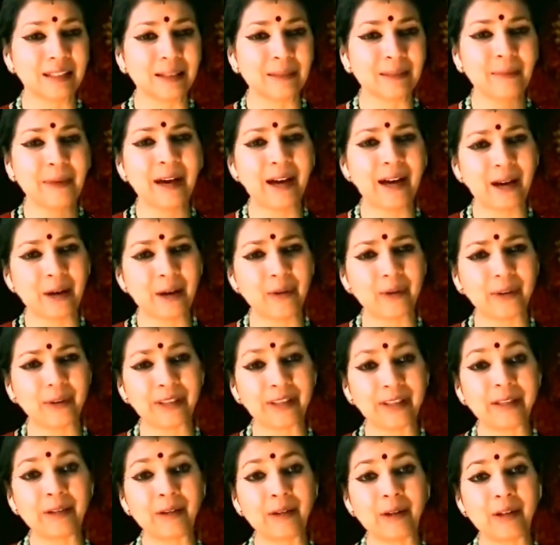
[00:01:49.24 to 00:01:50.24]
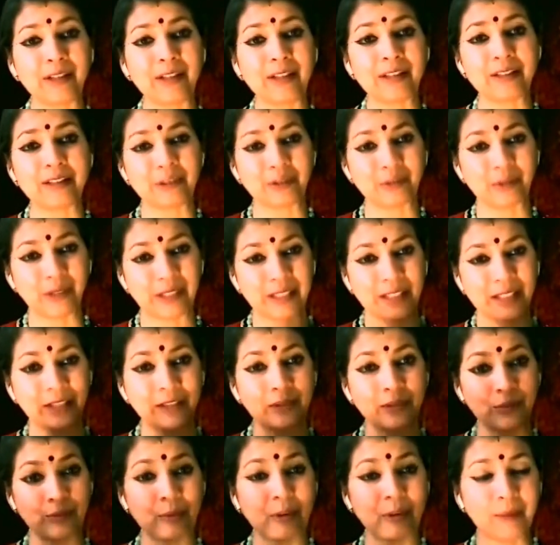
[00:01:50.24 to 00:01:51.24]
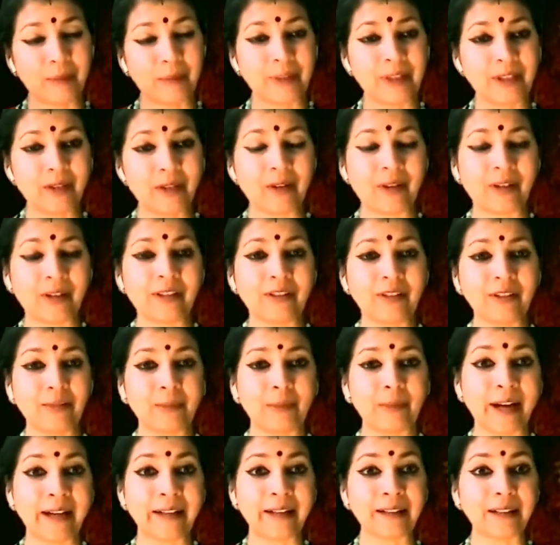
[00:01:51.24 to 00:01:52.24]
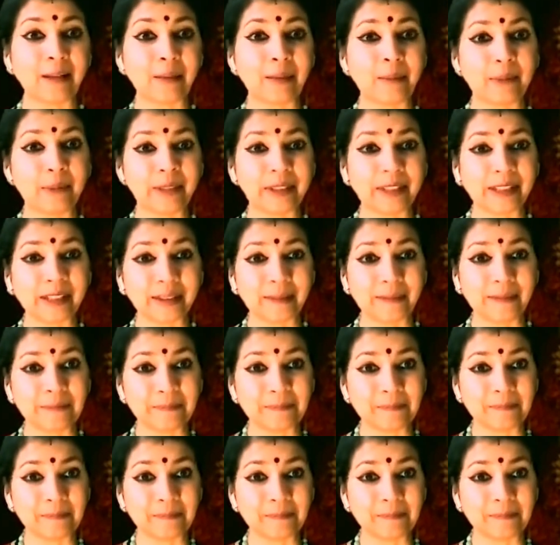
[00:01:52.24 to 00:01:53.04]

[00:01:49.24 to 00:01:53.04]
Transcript: somehow as he grew up, he got into bad company.